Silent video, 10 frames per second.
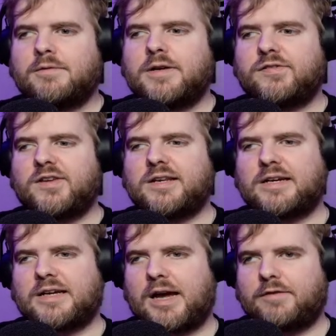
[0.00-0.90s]
We've seen
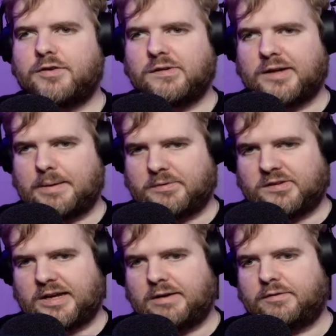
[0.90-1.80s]
that guy a few times now.